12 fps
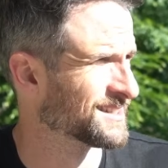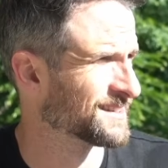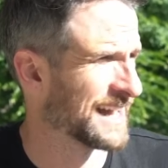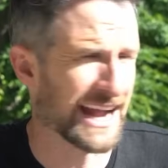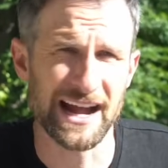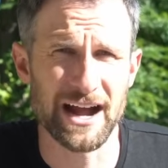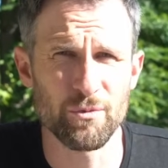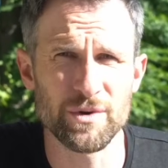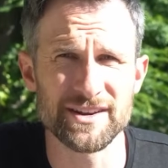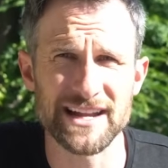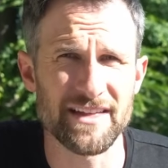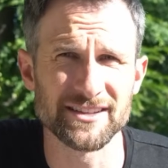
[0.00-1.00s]
I
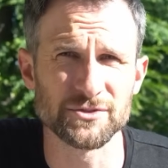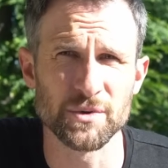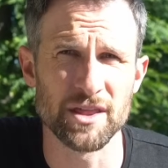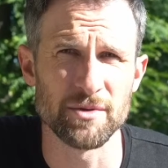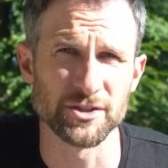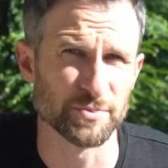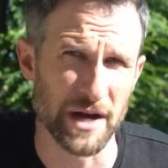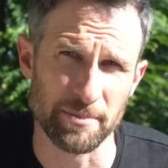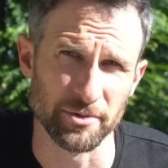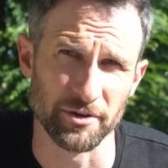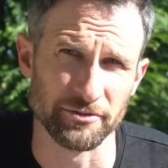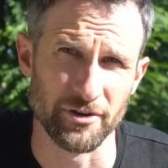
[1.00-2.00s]
wouldn't doubt this is one of the most
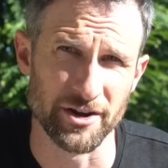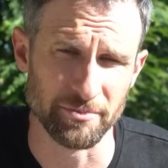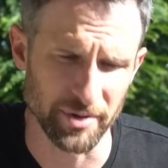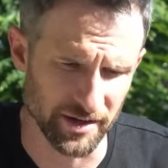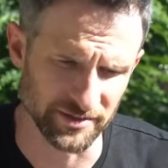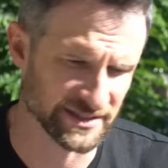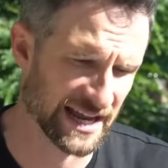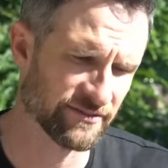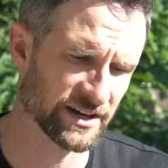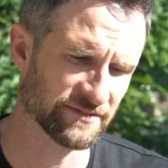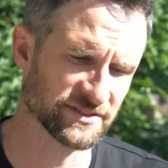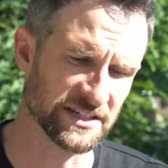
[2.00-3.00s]
popular throwing putters
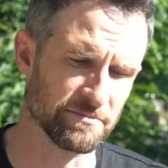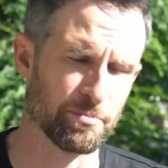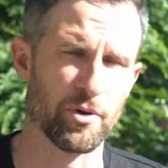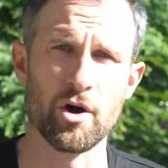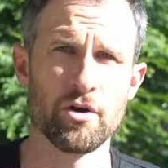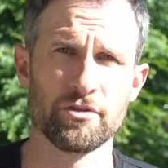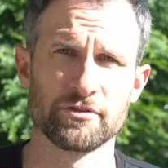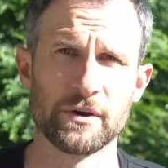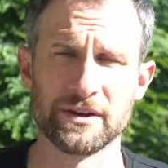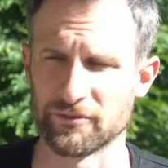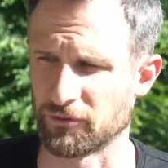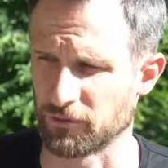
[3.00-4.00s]
ever. I've seen Paul throw
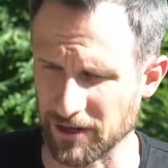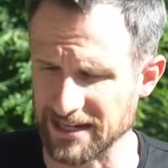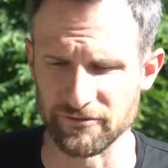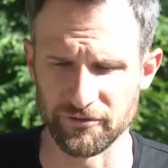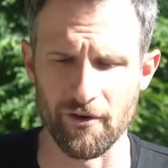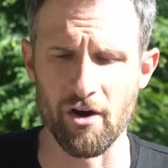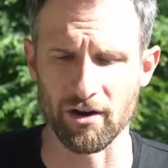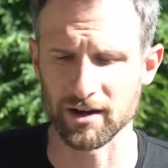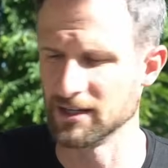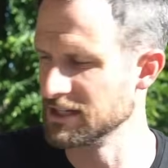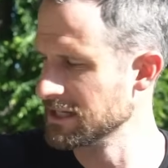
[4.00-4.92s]
it friggin' far.